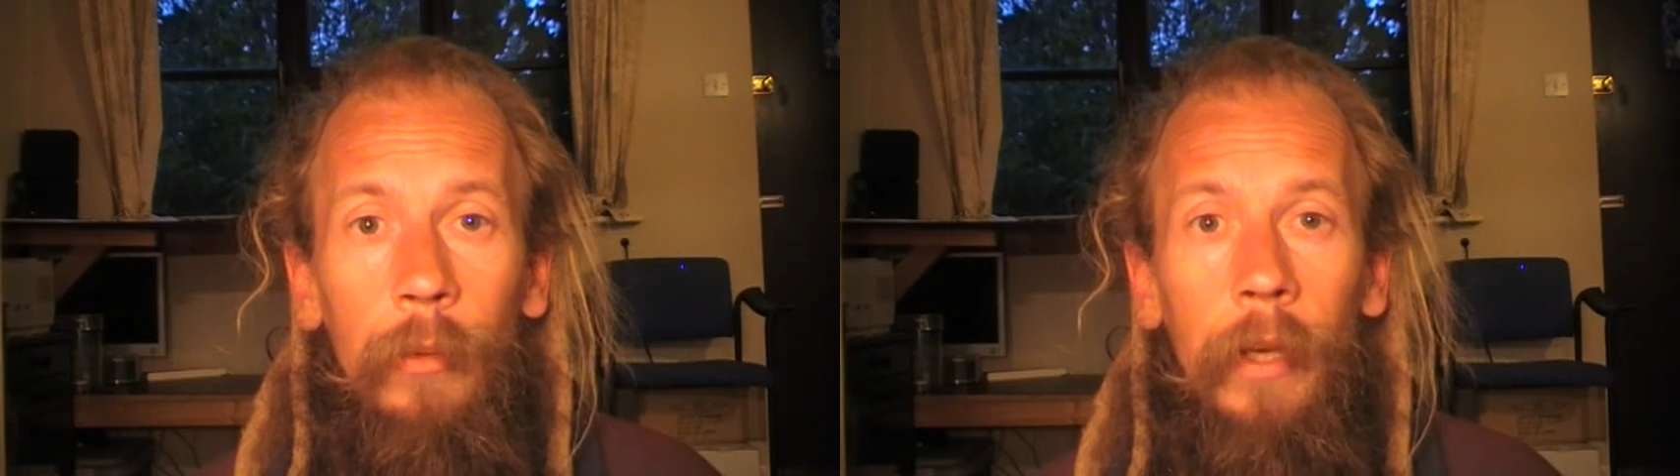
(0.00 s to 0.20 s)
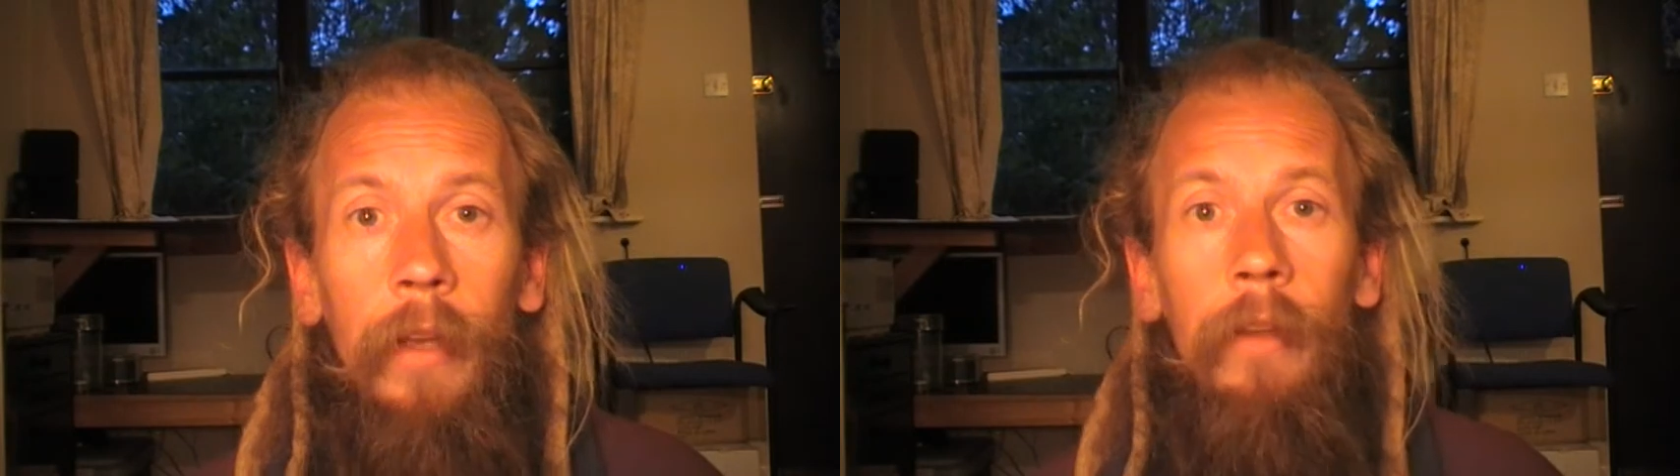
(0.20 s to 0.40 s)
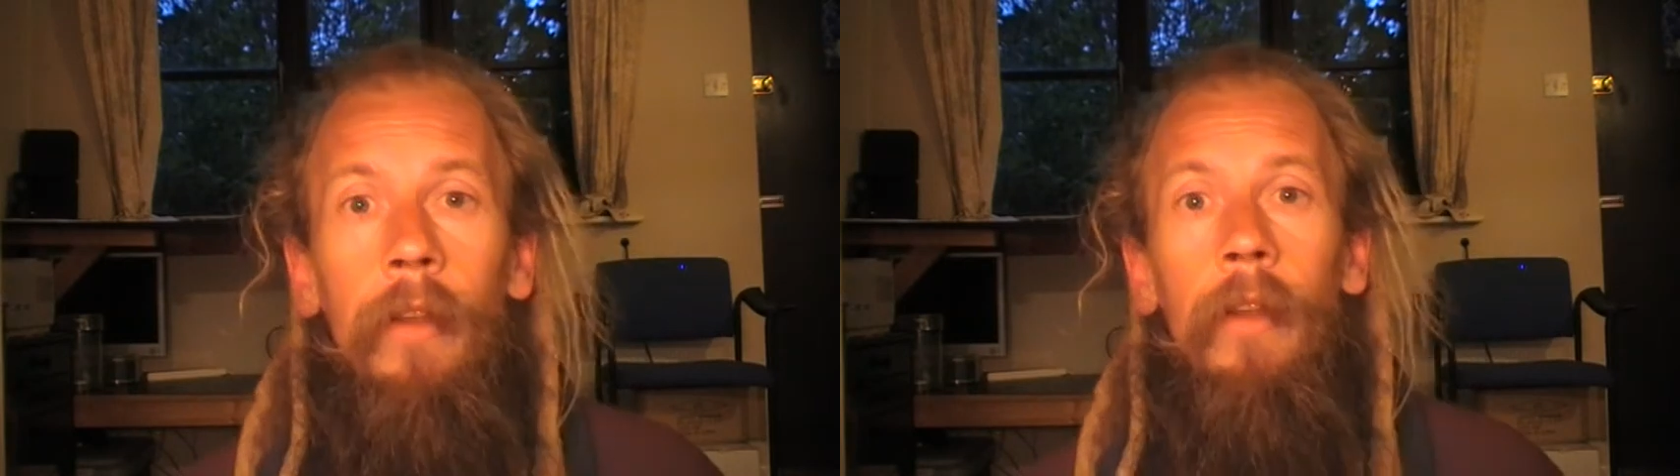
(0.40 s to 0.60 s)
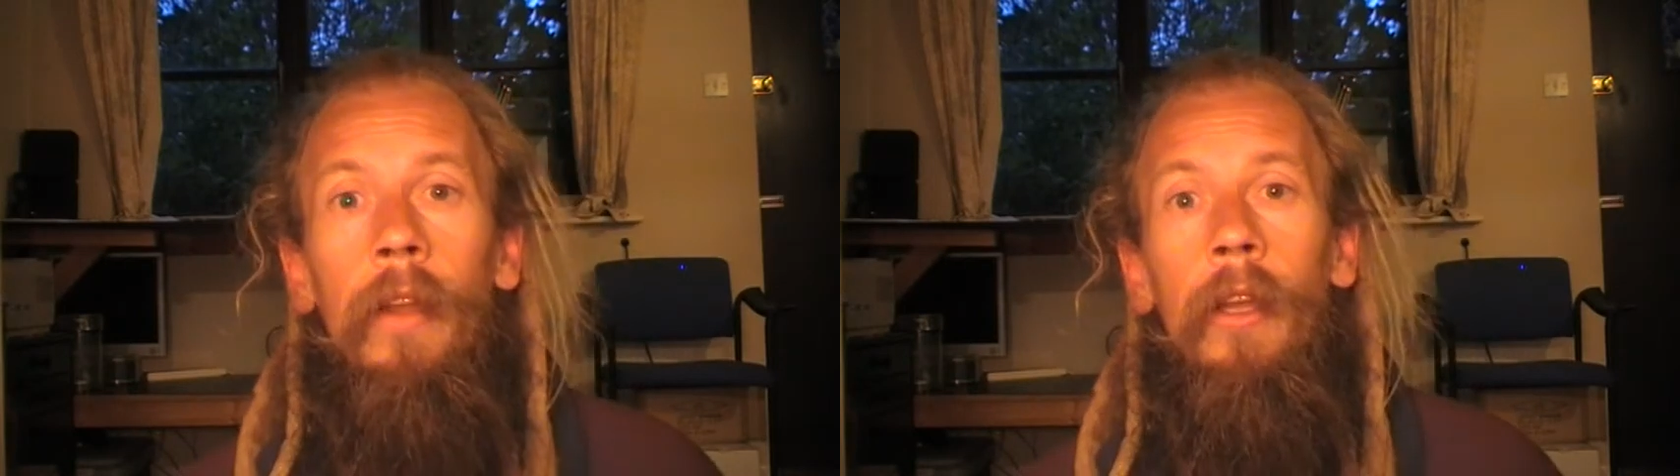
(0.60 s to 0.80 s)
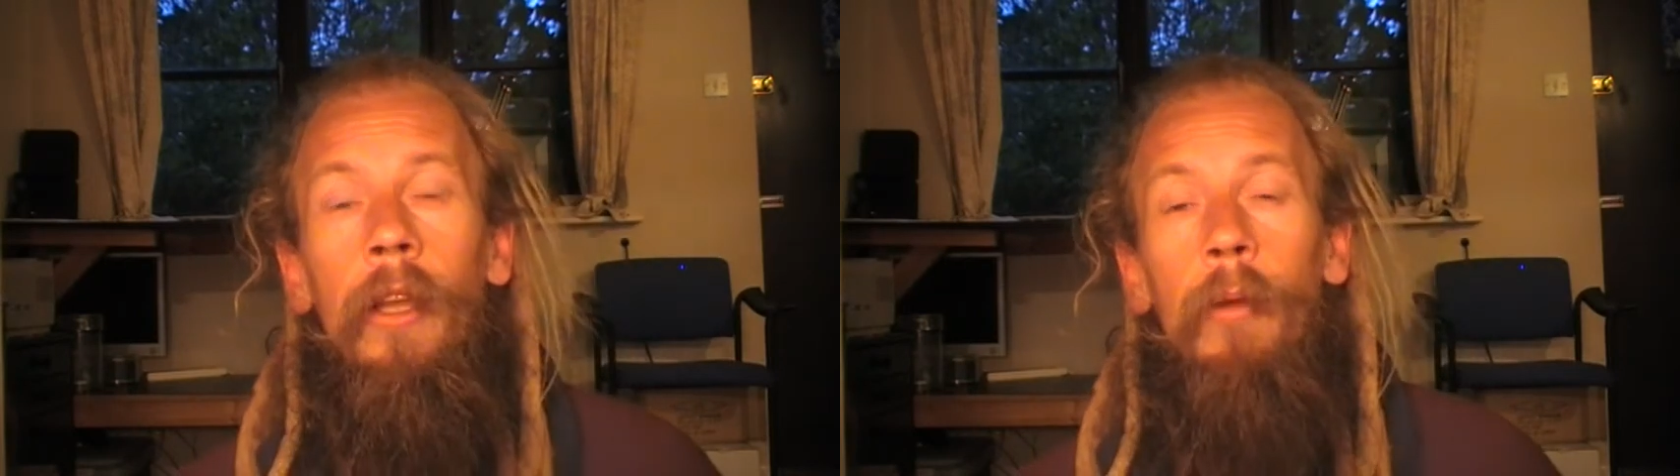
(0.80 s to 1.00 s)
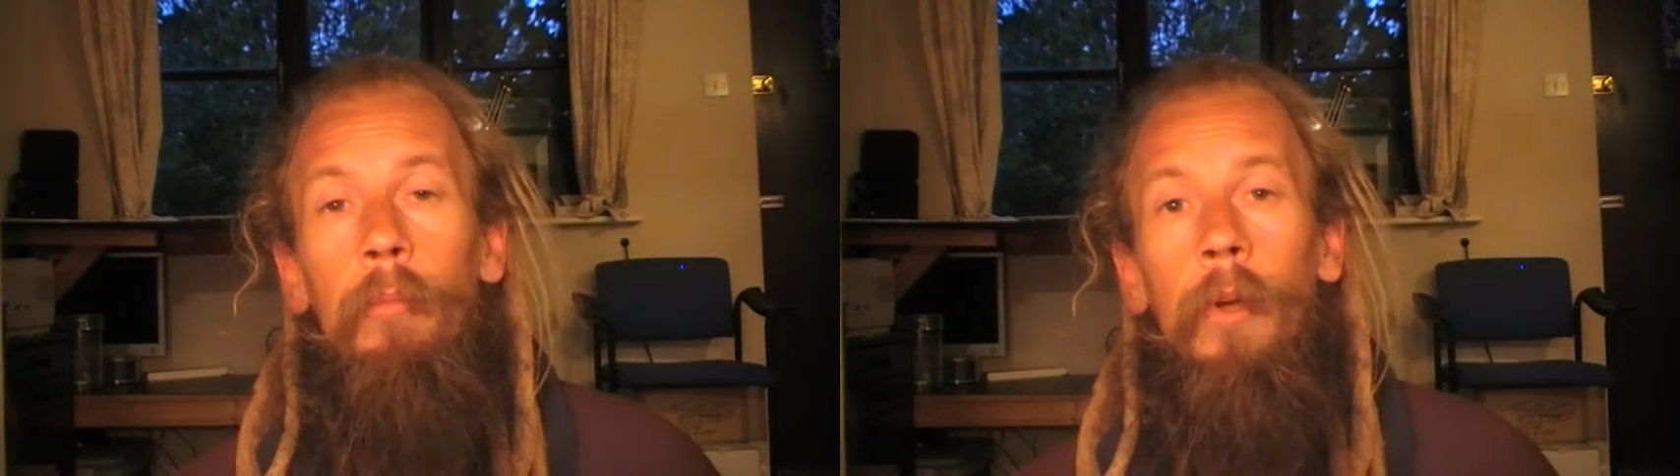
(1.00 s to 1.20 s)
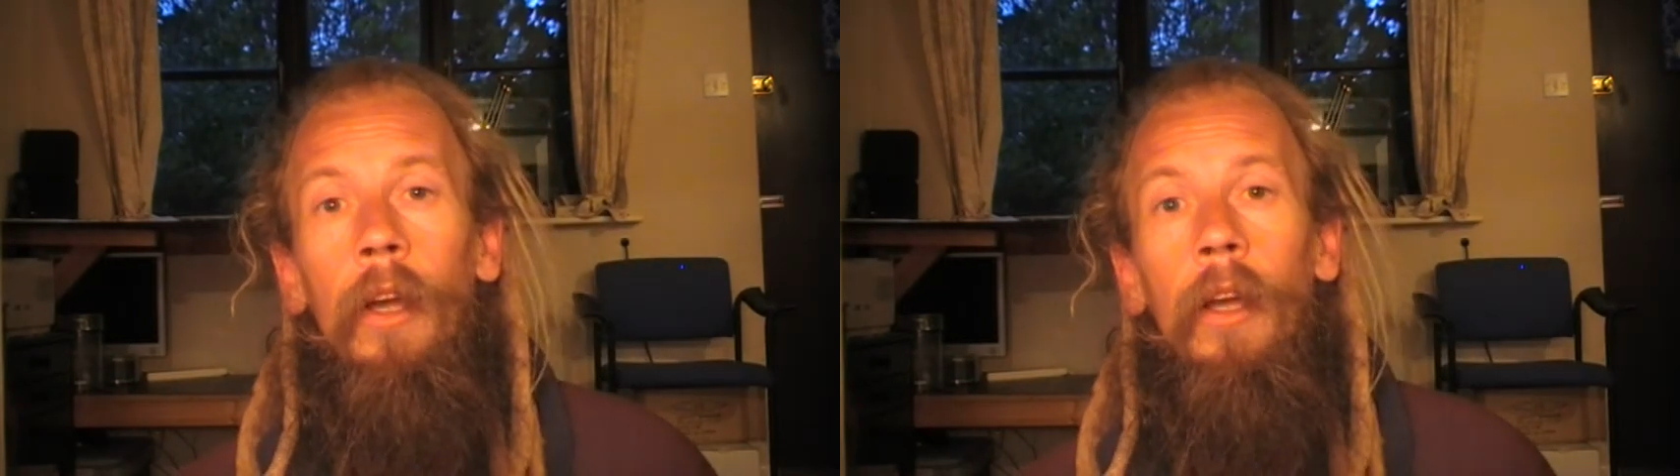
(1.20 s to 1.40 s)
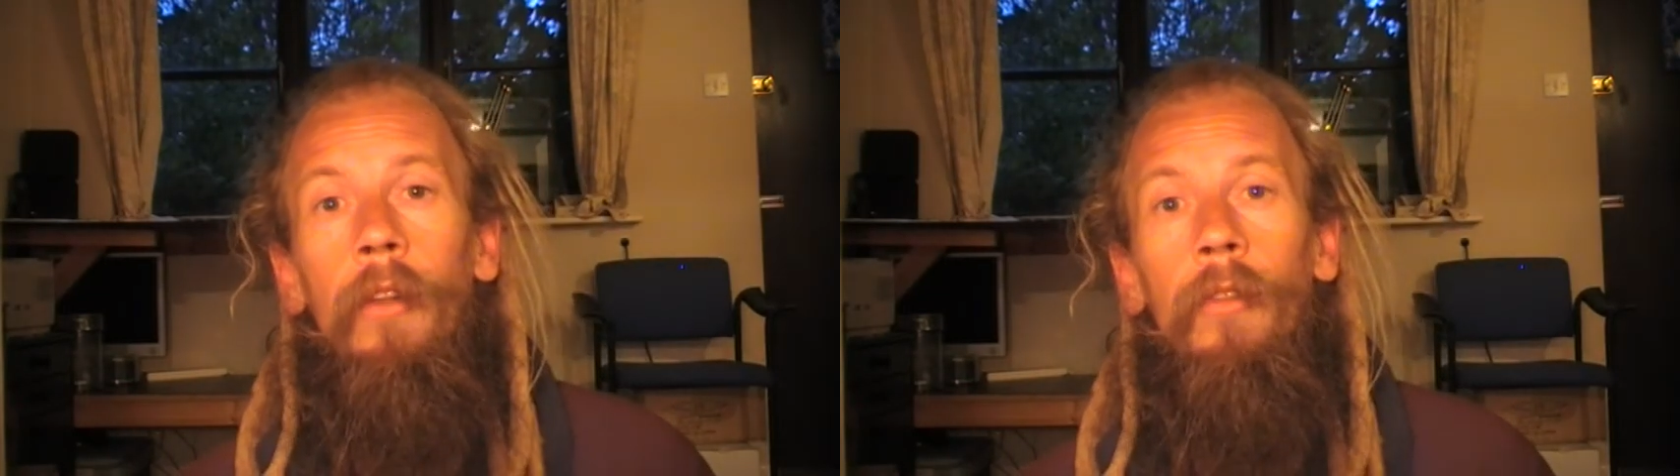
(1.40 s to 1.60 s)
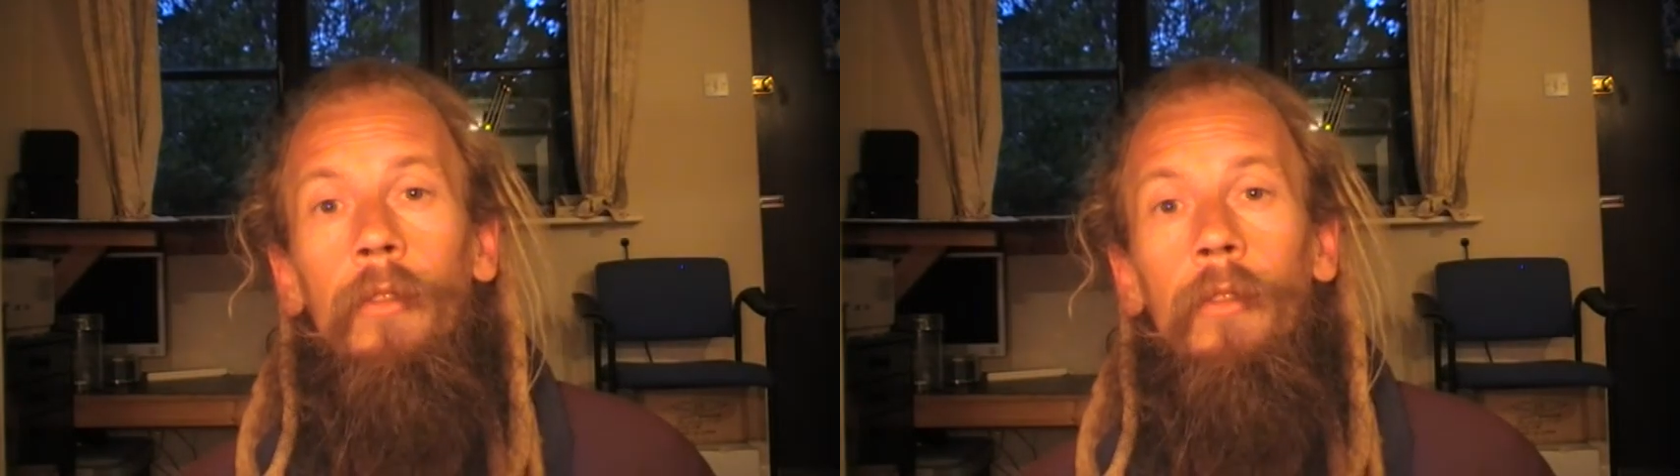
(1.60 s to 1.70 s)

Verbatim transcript: it, but